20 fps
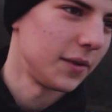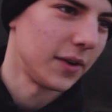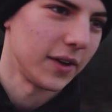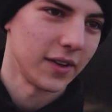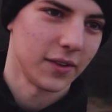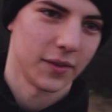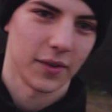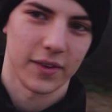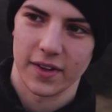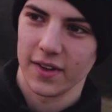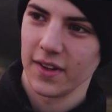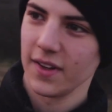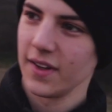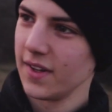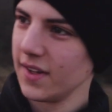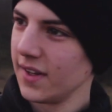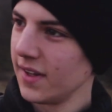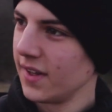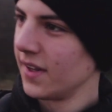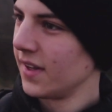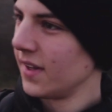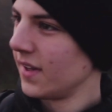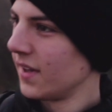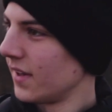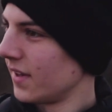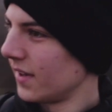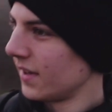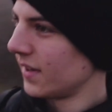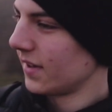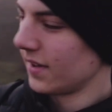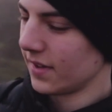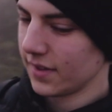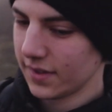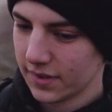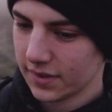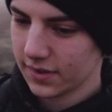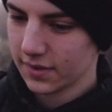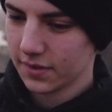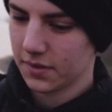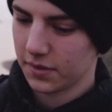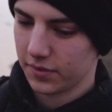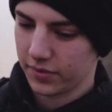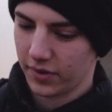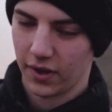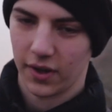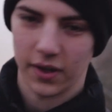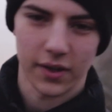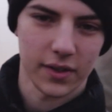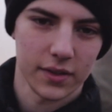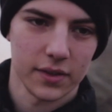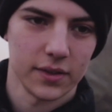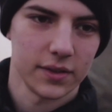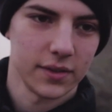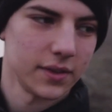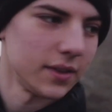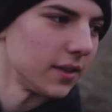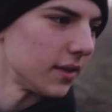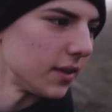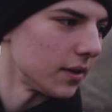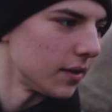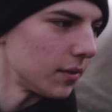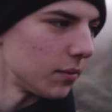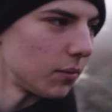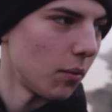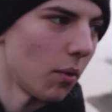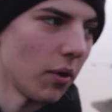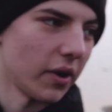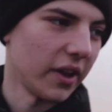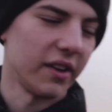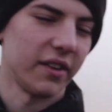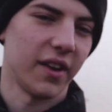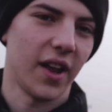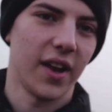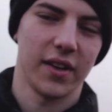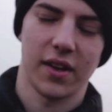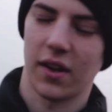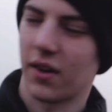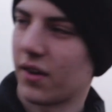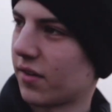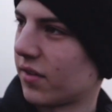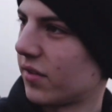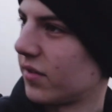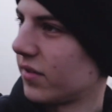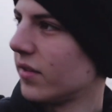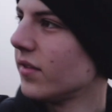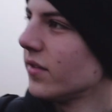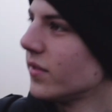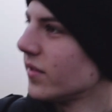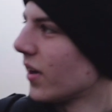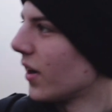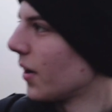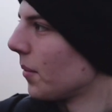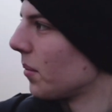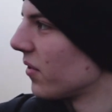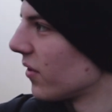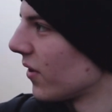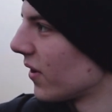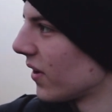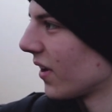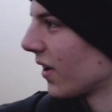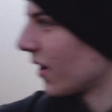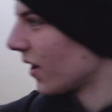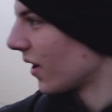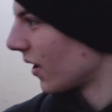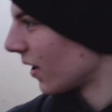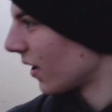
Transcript: to be honest with you. Sort of like Walking Dead kind of vibes around here.